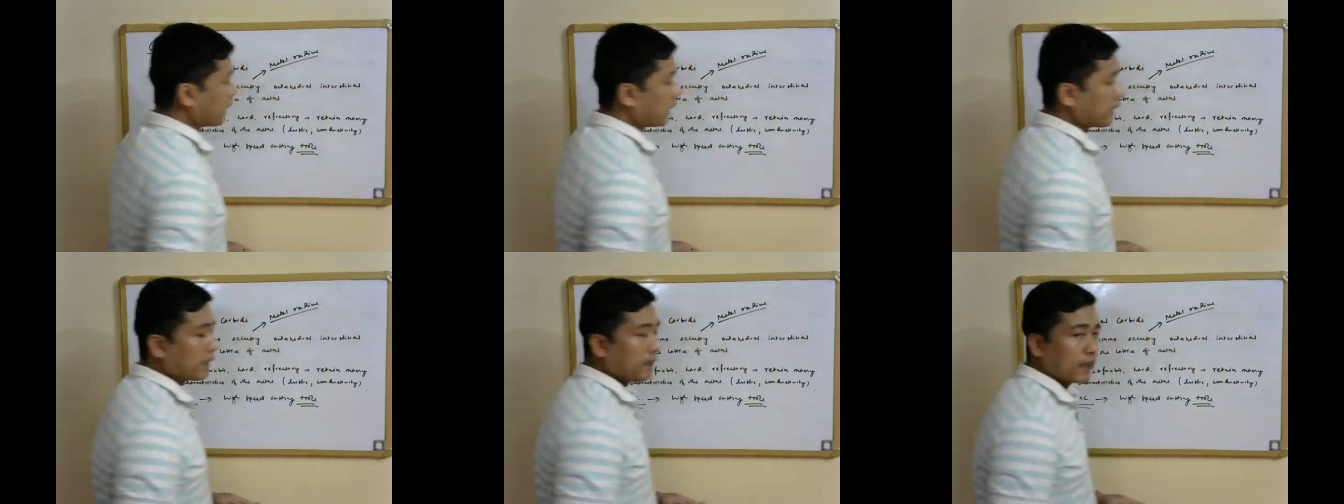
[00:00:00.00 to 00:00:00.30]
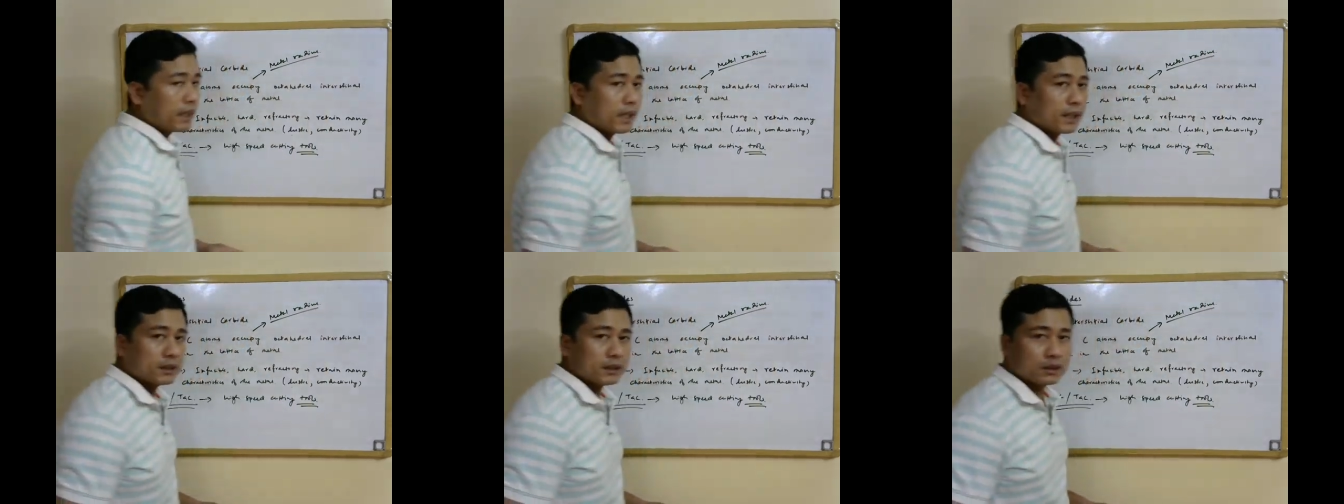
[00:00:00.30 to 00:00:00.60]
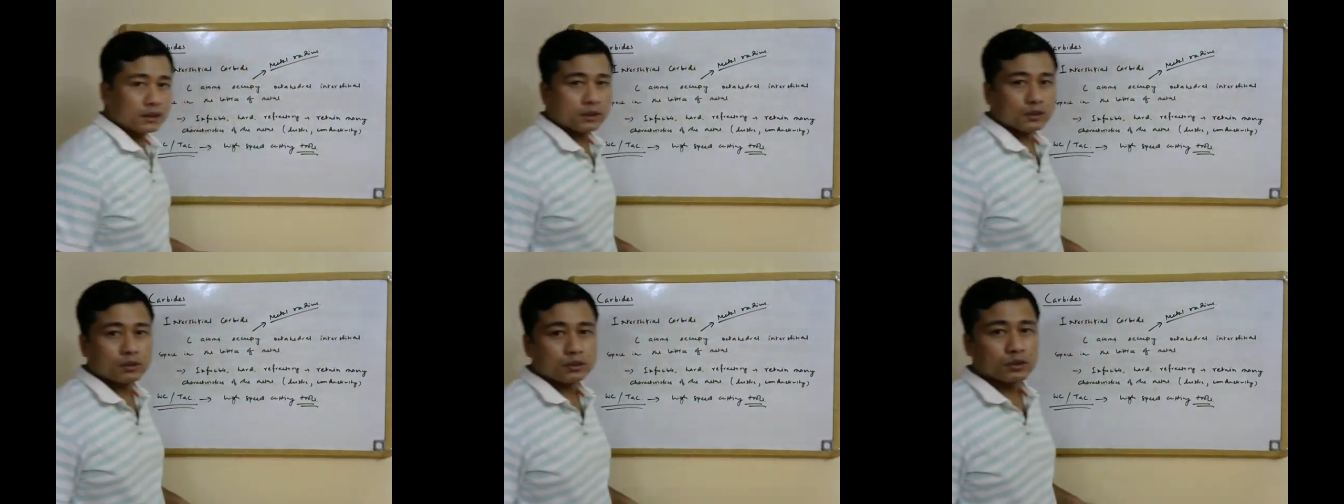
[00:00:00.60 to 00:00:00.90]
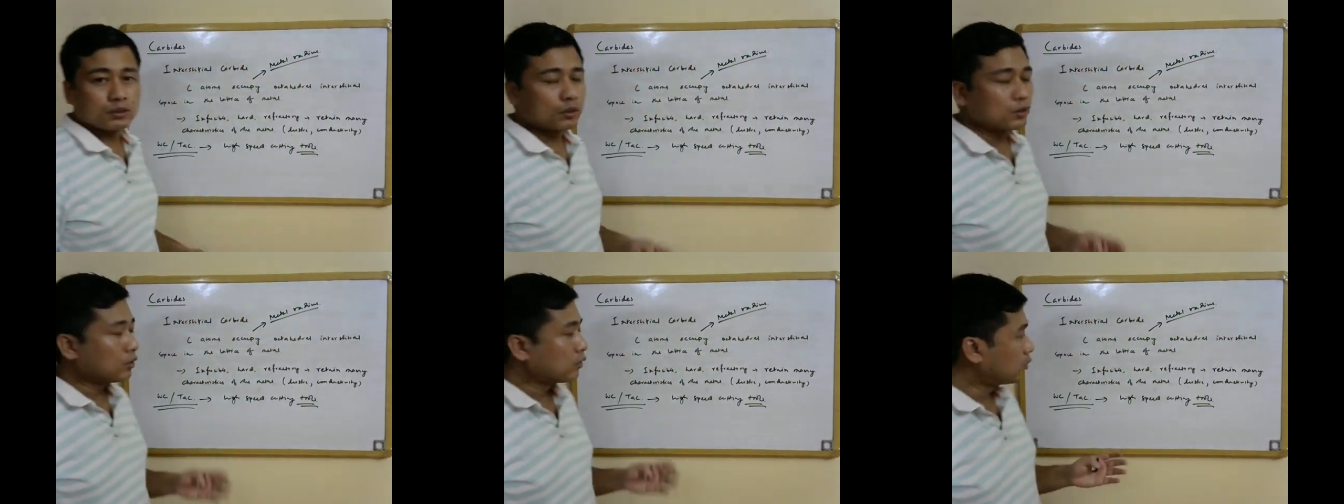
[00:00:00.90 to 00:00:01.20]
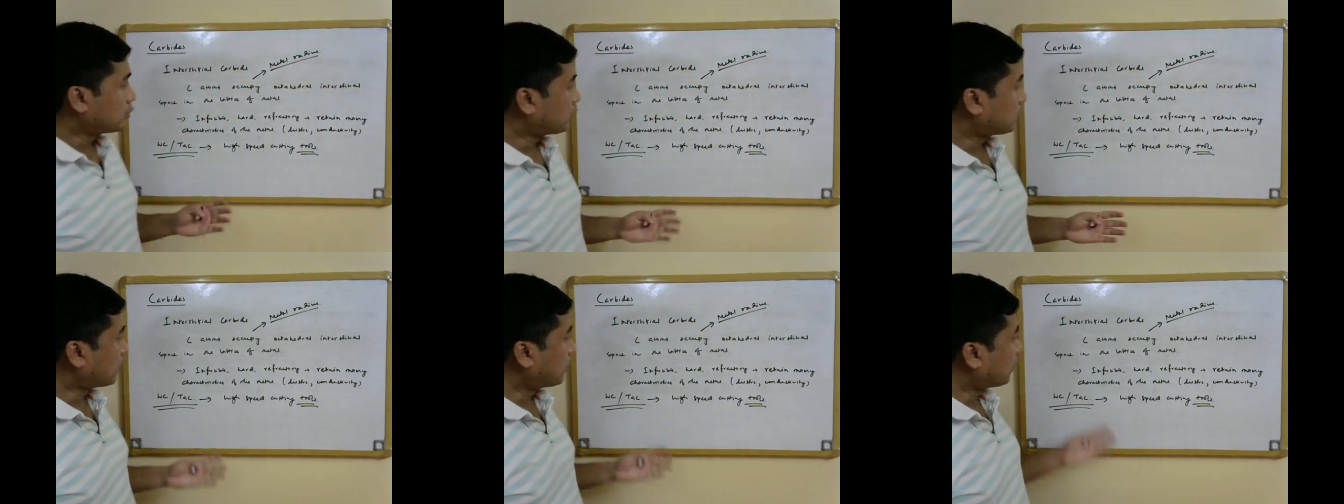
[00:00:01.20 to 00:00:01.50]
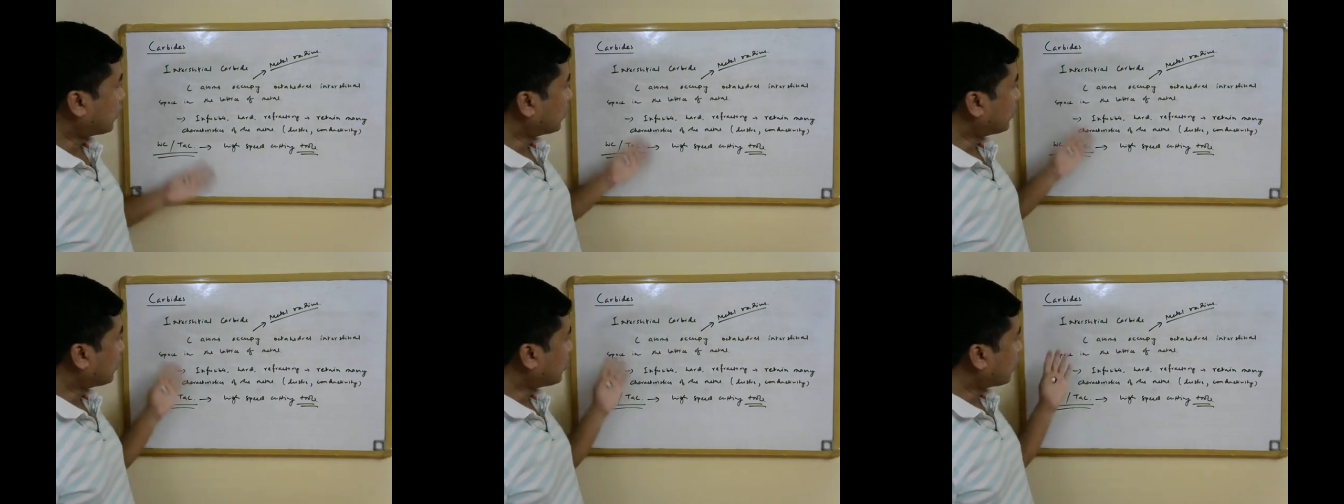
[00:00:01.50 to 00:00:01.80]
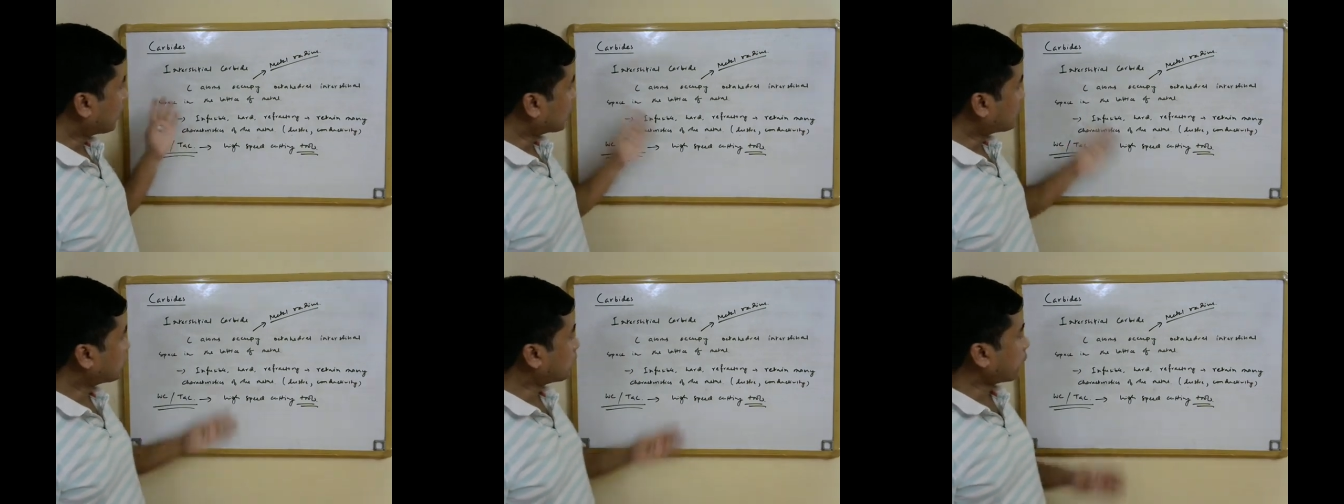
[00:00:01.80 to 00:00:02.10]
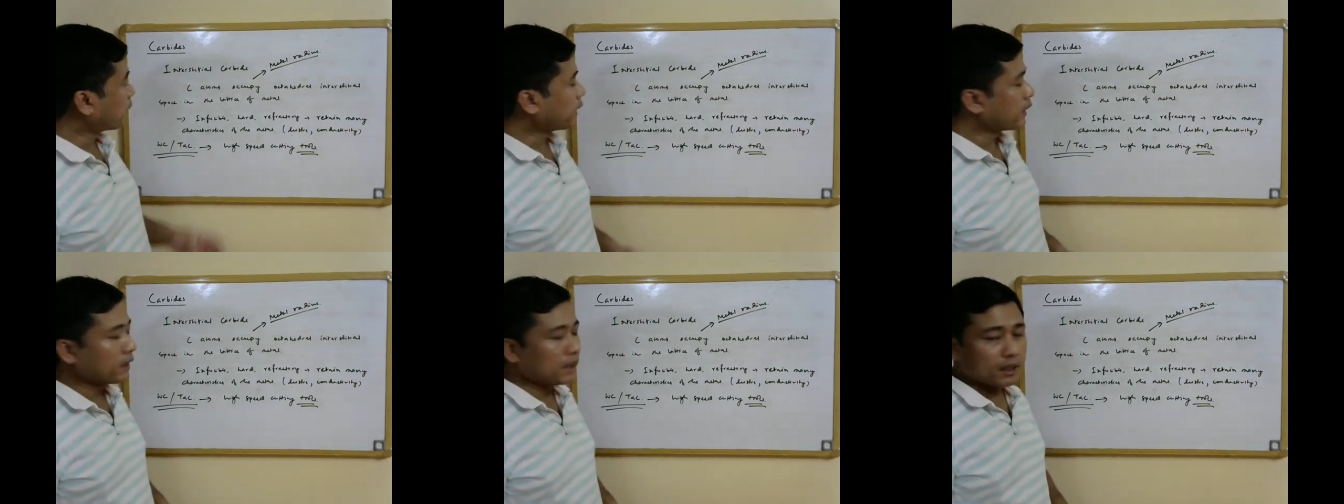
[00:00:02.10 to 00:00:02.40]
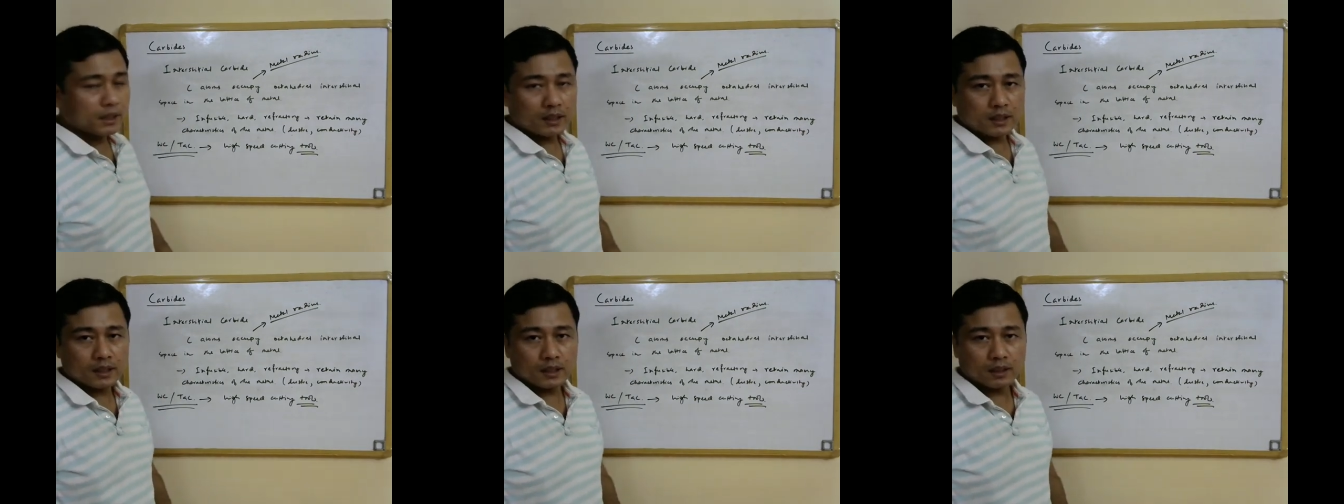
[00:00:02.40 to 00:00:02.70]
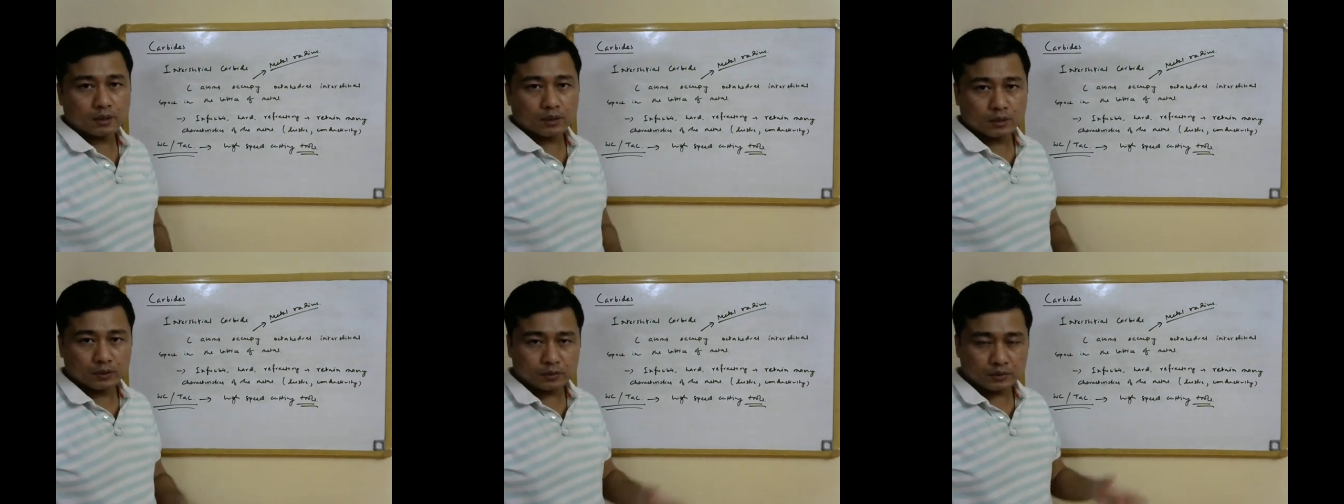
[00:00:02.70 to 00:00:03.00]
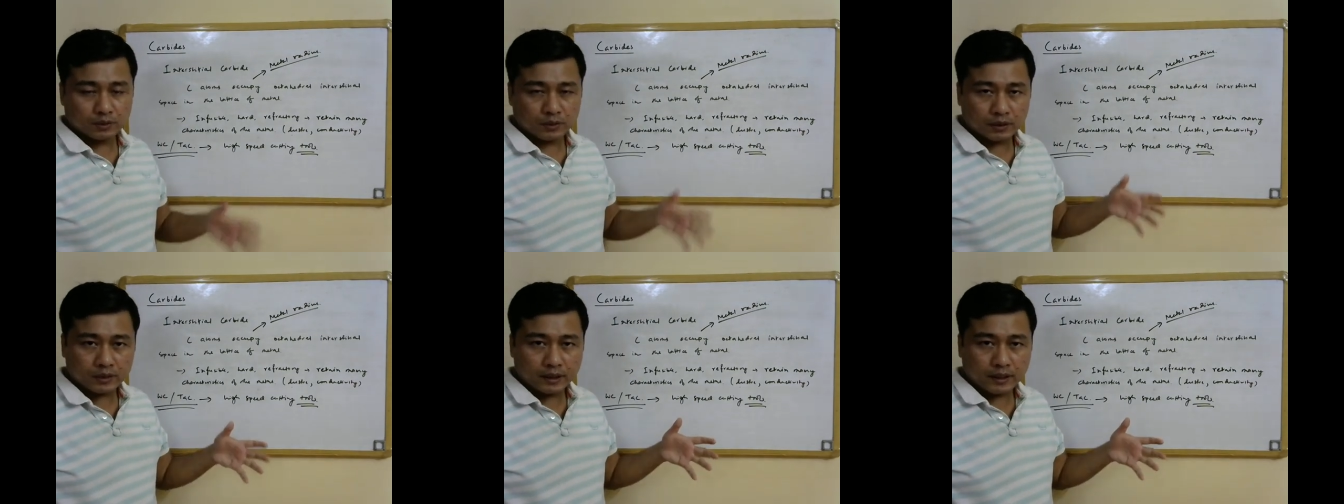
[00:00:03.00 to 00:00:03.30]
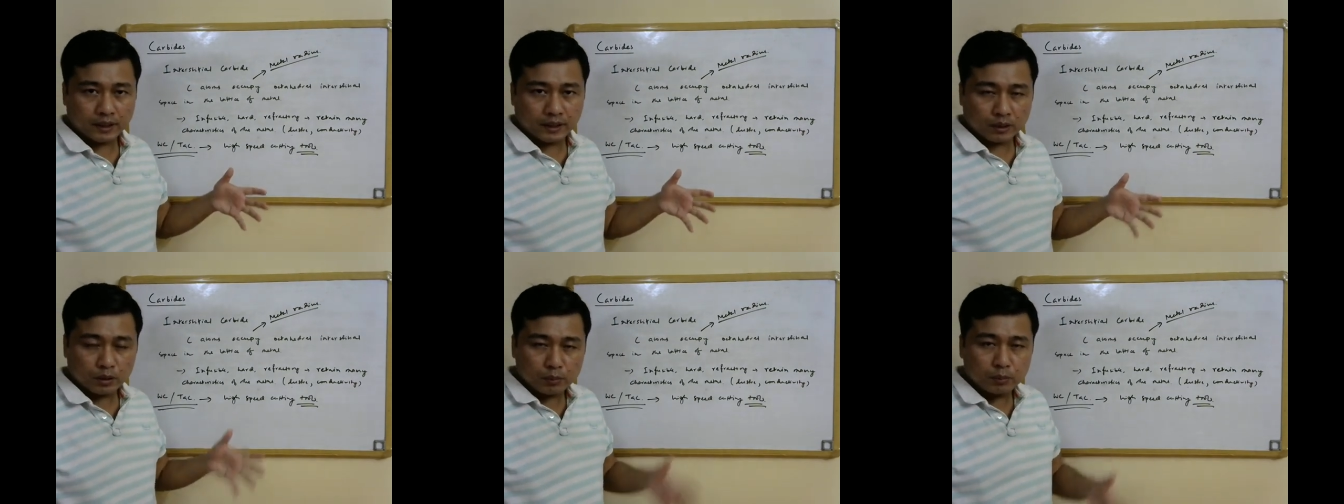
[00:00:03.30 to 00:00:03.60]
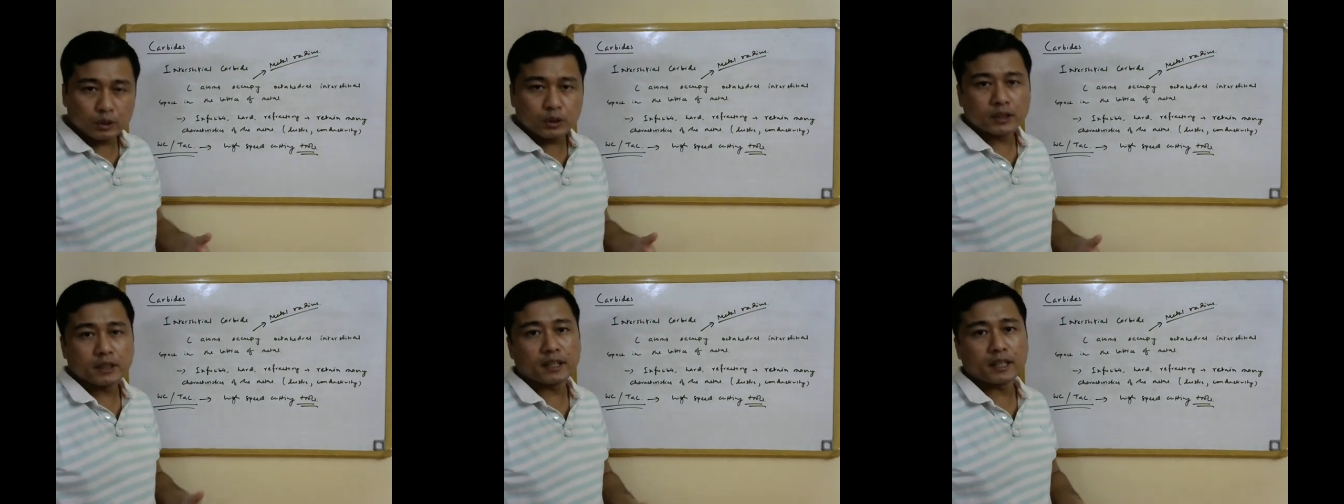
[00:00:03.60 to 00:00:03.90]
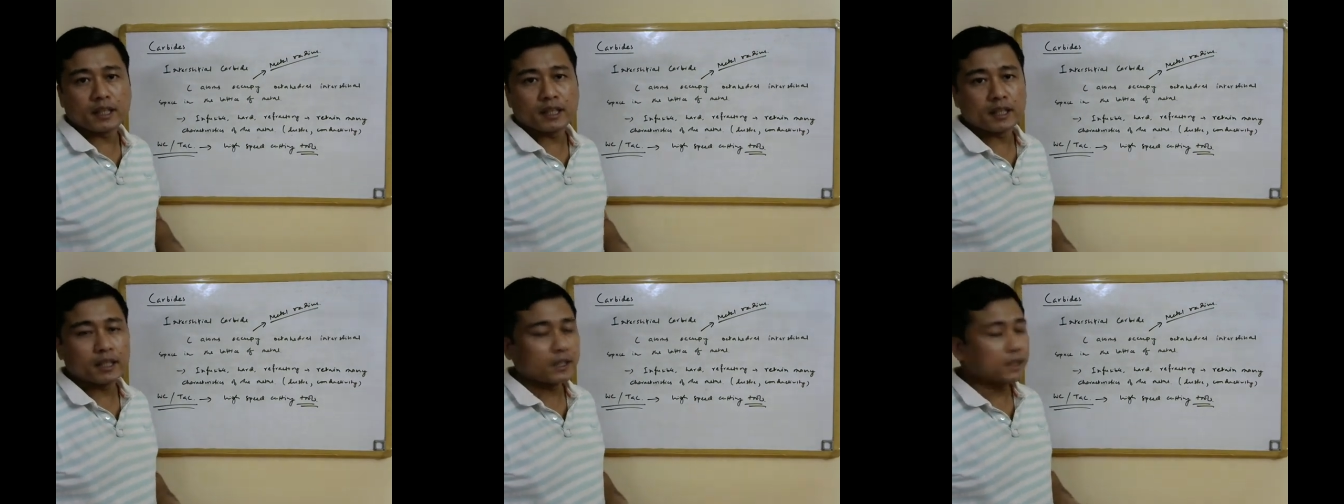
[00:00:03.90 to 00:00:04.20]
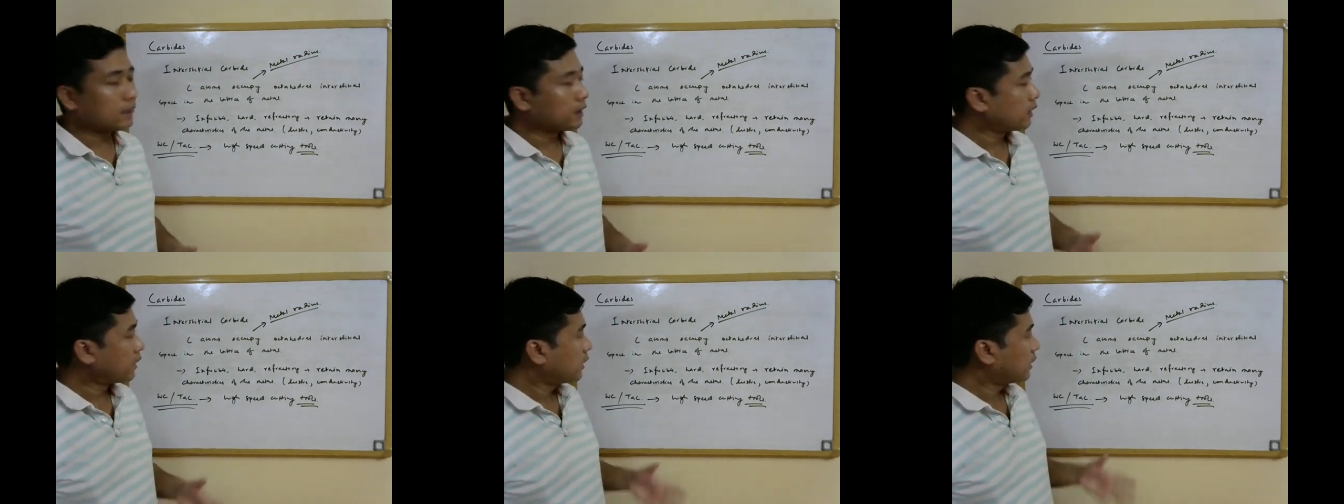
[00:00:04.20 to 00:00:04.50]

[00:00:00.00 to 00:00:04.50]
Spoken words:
radius for occupying or for accommodating a